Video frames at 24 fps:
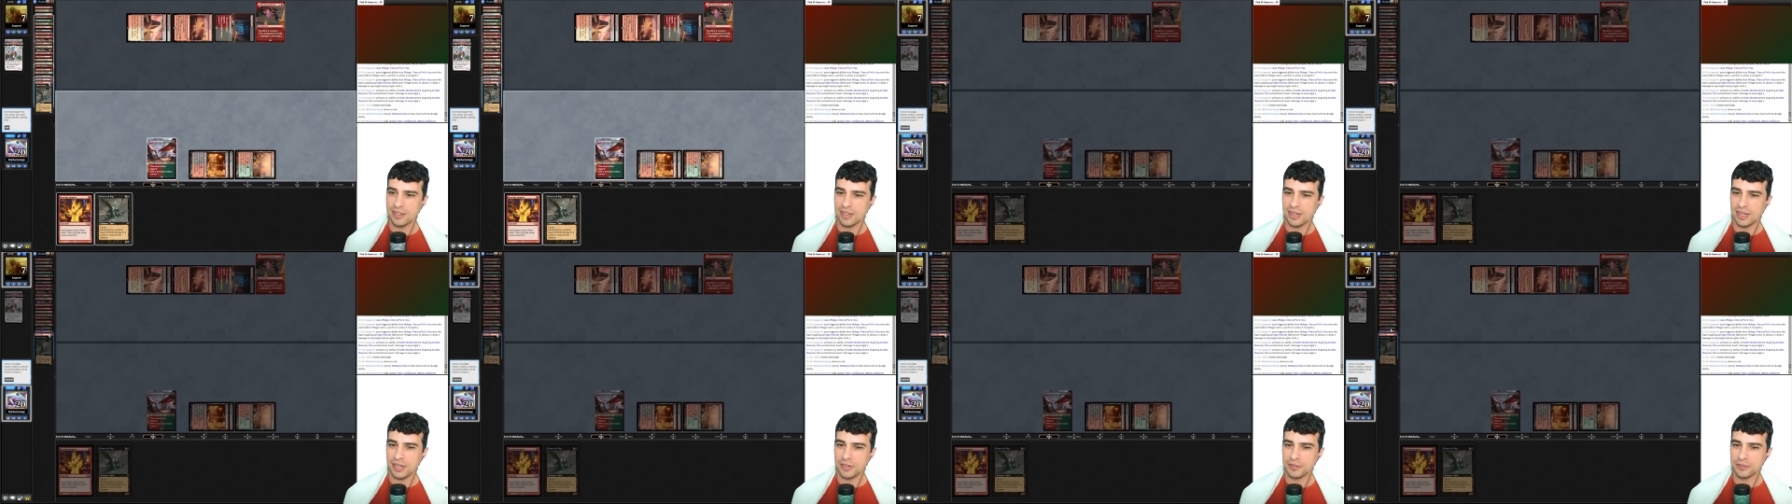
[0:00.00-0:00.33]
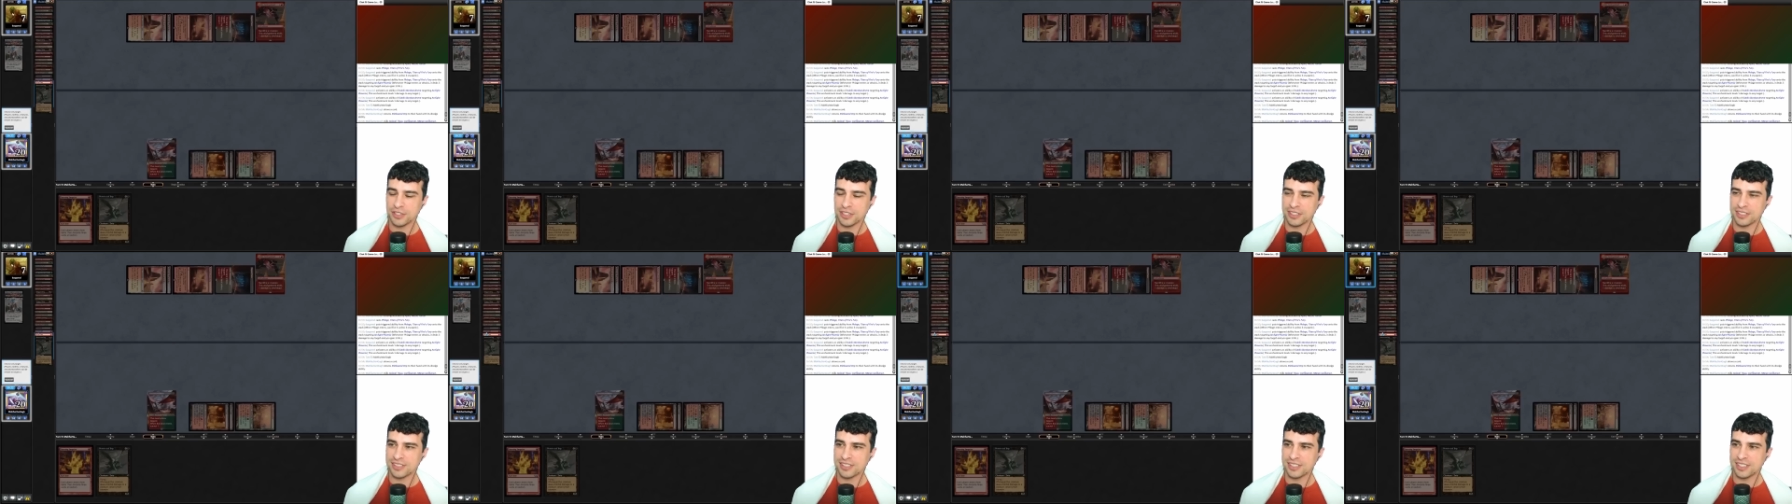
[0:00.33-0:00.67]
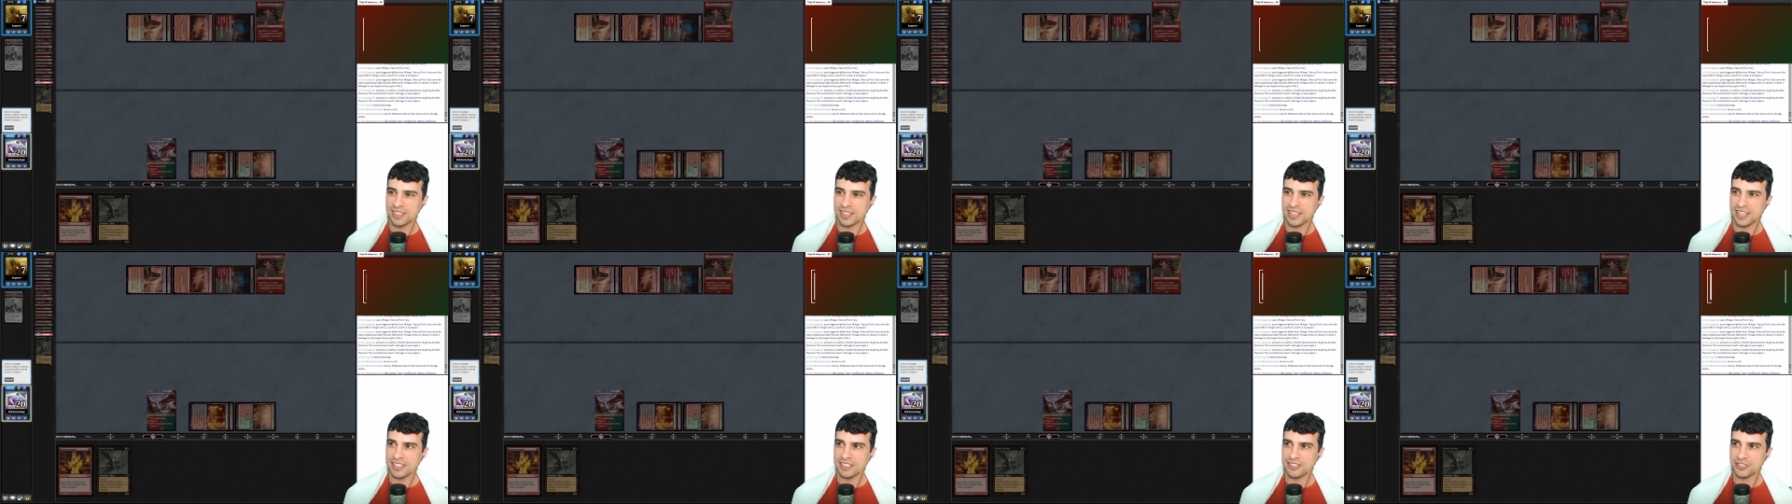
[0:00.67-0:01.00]
I'll just
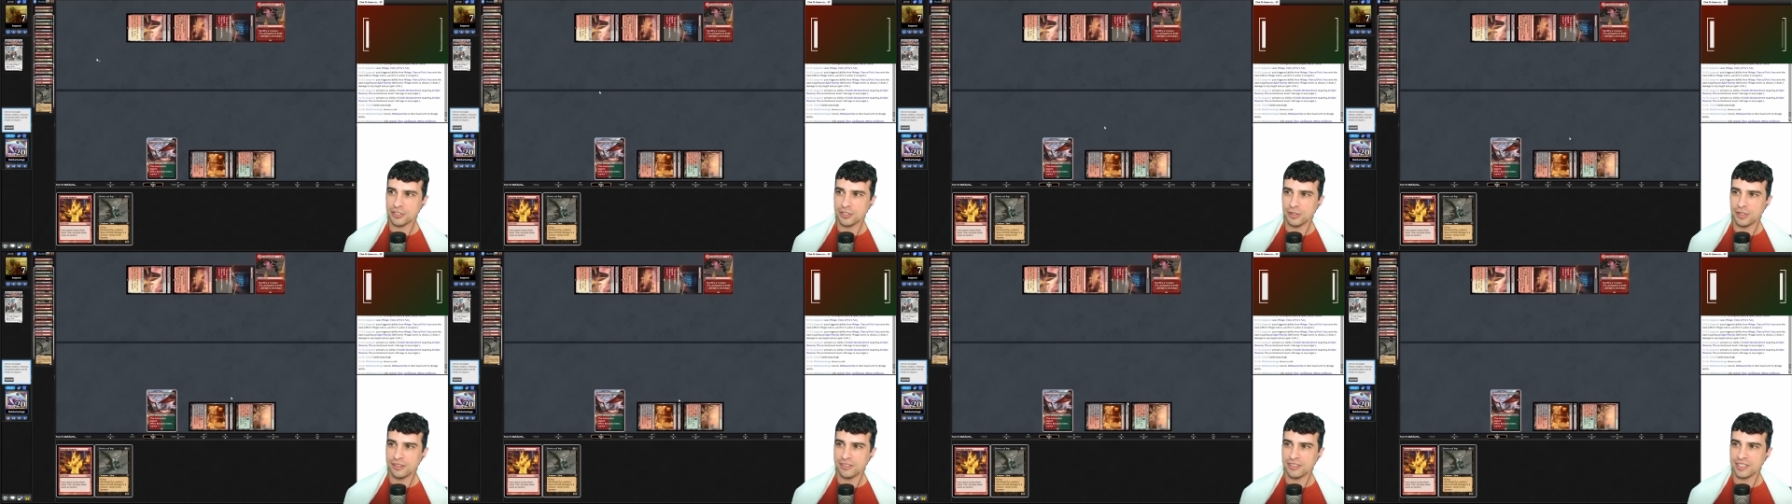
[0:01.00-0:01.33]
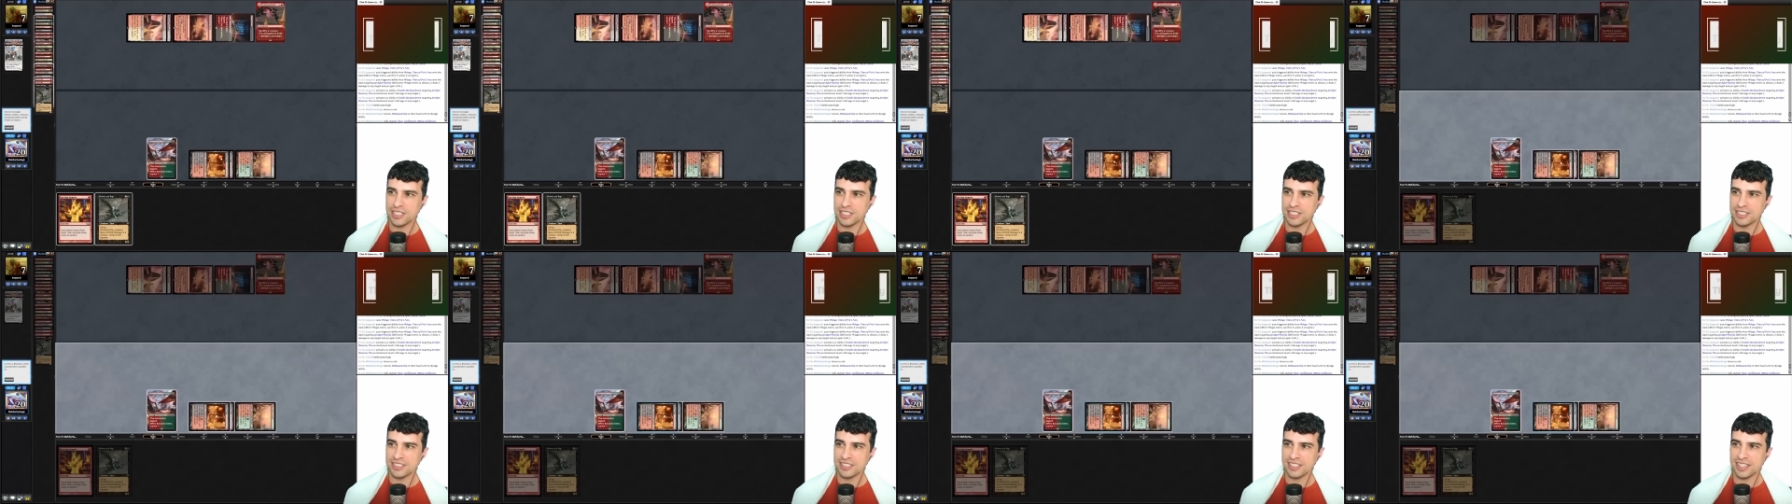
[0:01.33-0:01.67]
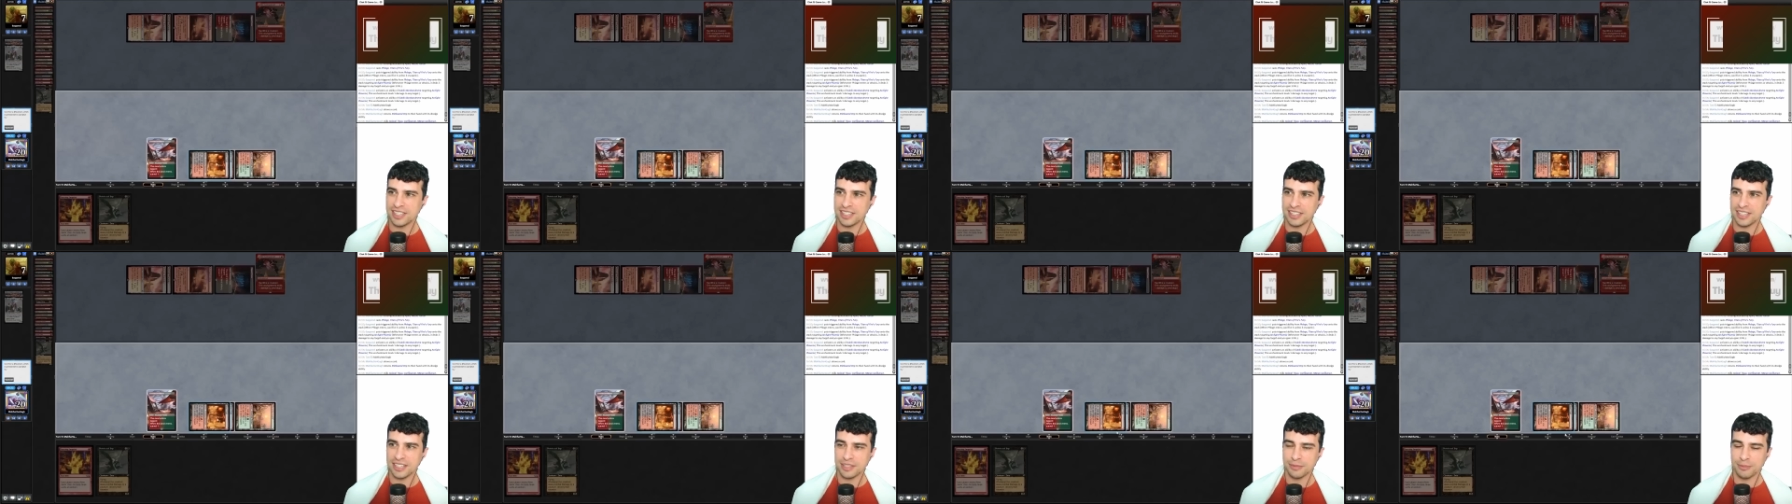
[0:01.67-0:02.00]
cast 2 Lava Darts
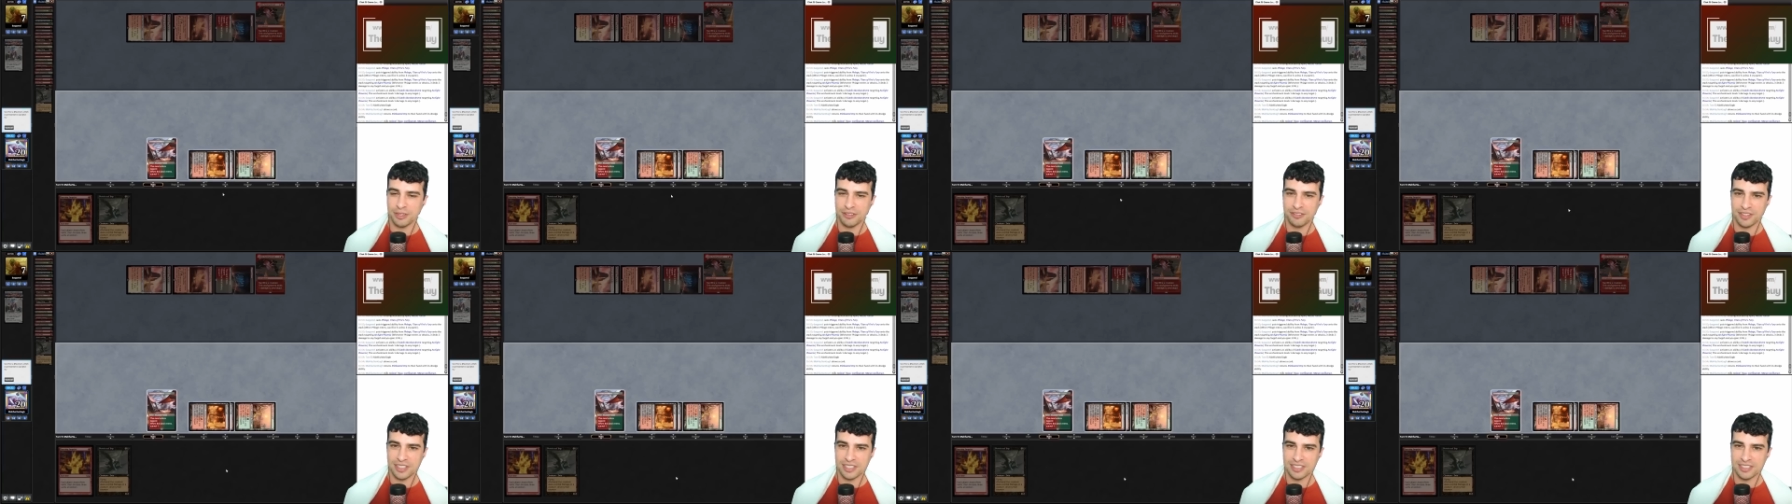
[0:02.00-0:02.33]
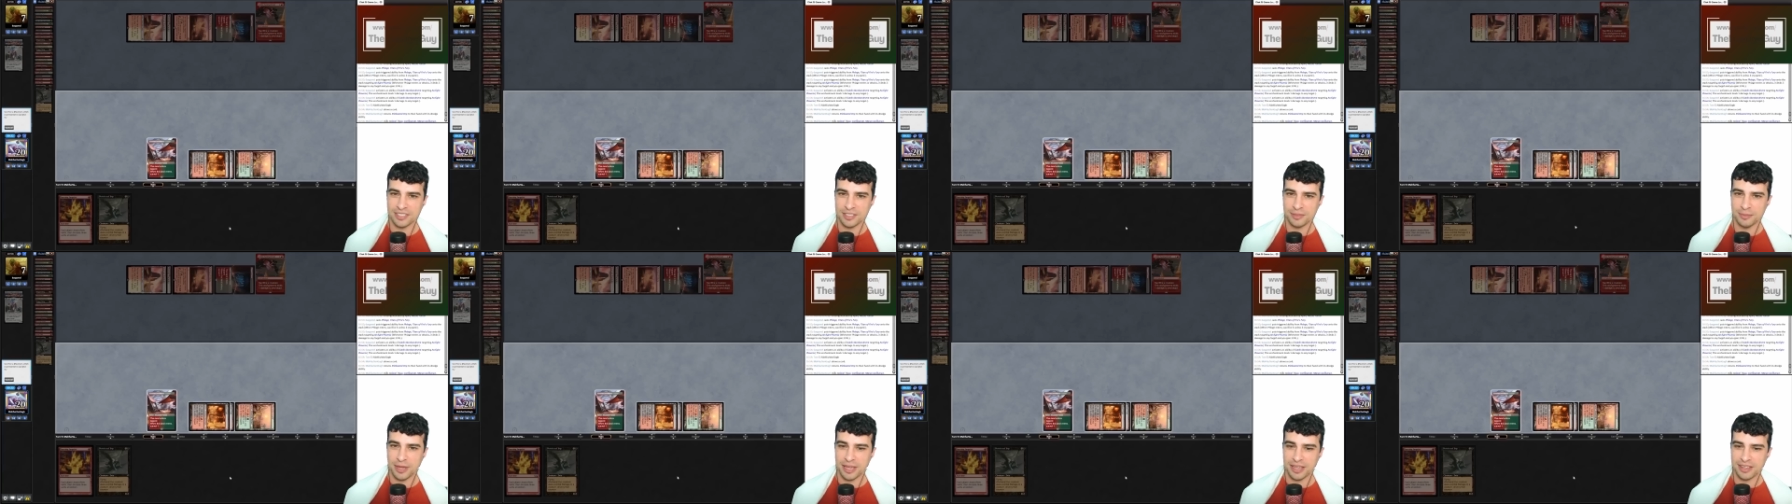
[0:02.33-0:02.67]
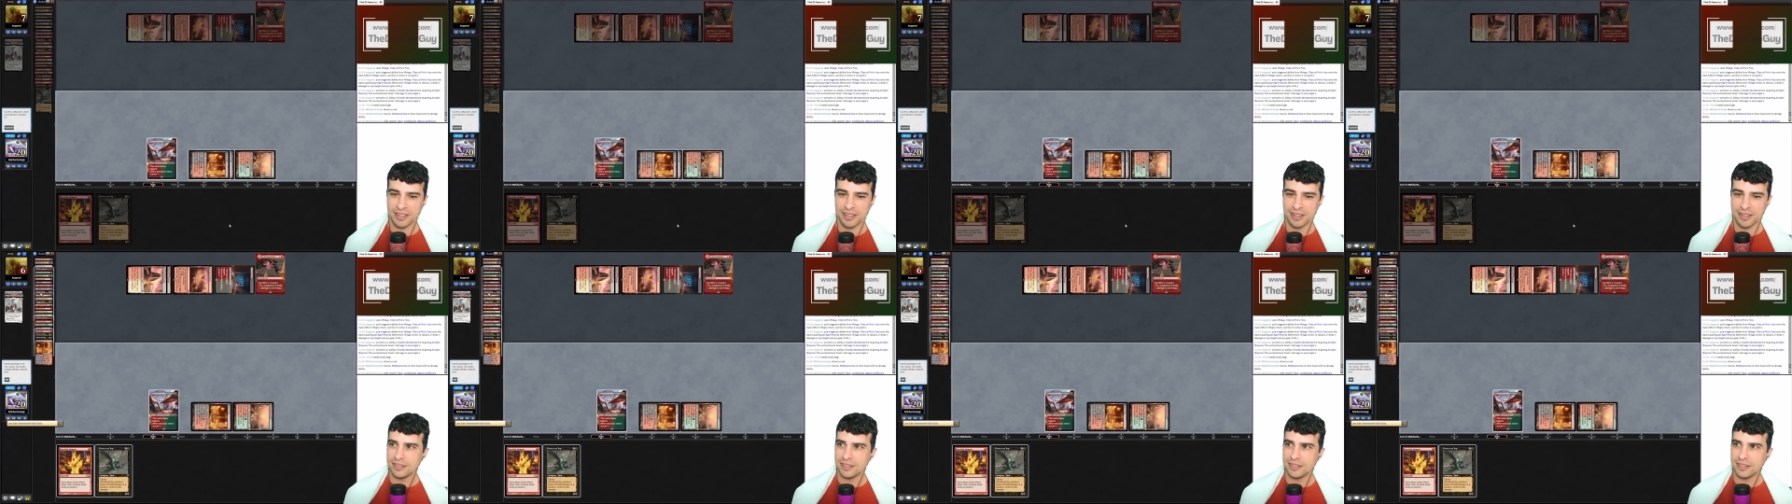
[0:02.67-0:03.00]
and get my Phoenixes back.